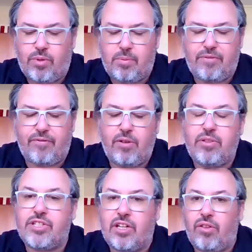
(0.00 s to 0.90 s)
we'll be
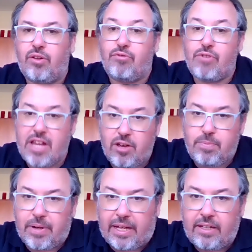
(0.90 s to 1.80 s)
focusing on the
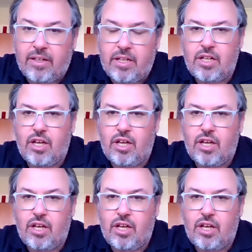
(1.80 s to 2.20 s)
reopening